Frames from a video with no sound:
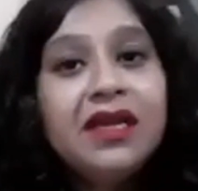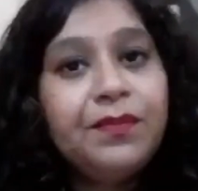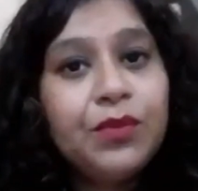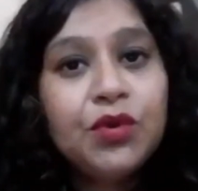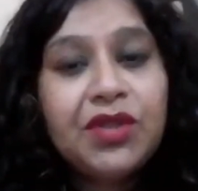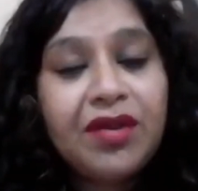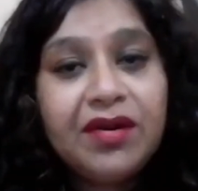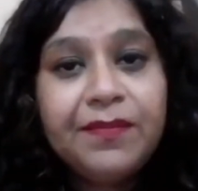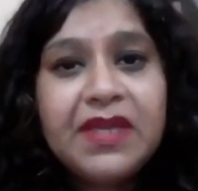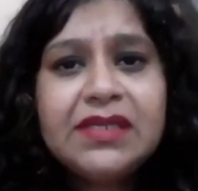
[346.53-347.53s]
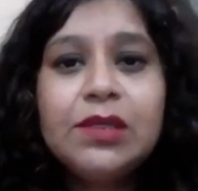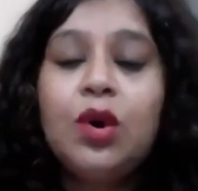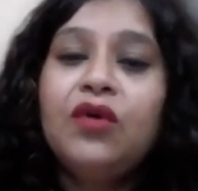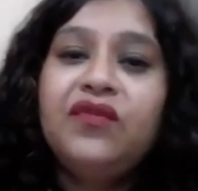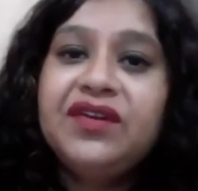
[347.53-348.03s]
hypnotherapist,
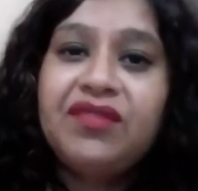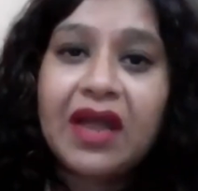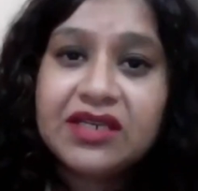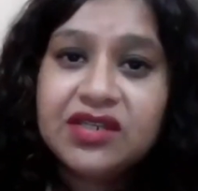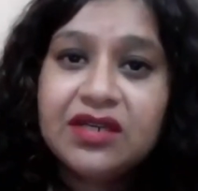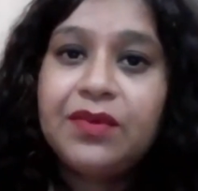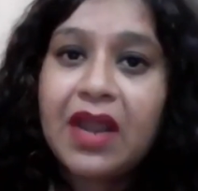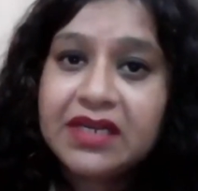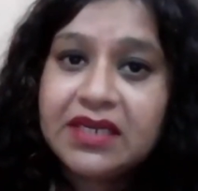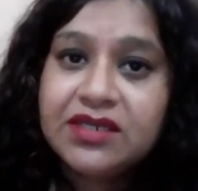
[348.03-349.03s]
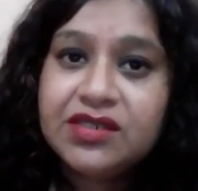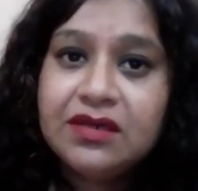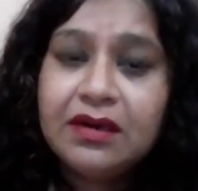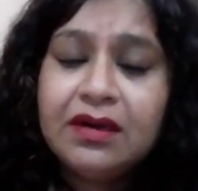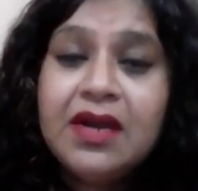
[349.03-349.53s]
law of attraction
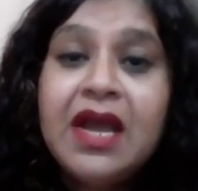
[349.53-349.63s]
practitioner,